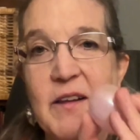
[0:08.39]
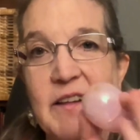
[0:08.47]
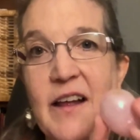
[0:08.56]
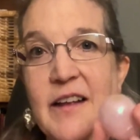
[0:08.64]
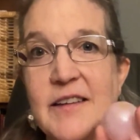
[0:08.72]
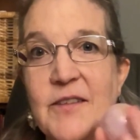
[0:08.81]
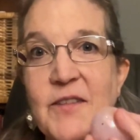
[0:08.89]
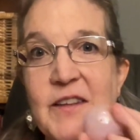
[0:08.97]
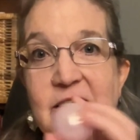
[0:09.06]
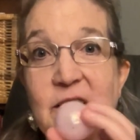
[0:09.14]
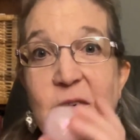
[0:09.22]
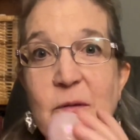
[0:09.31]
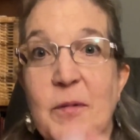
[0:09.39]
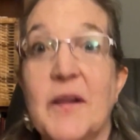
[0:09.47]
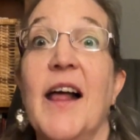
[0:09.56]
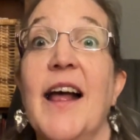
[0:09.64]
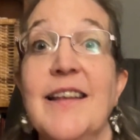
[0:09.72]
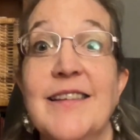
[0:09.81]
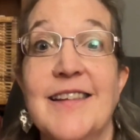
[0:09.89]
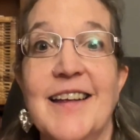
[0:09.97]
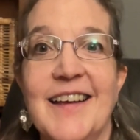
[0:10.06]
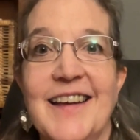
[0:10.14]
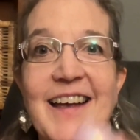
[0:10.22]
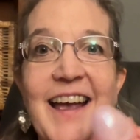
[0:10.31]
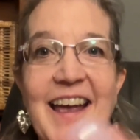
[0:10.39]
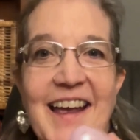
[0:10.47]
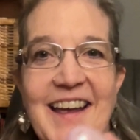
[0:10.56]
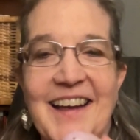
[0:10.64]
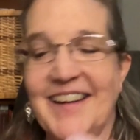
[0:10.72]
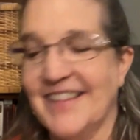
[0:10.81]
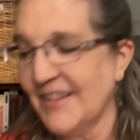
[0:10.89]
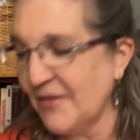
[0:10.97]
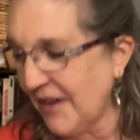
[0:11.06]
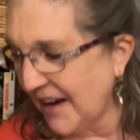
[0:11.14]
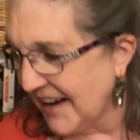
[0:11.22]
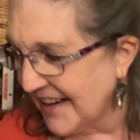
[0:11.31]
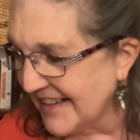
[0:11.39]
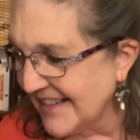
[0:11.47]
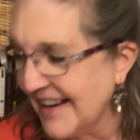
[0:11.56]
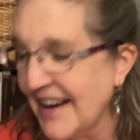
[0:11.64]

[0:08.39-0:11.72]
lots of these little plastic eggs, right?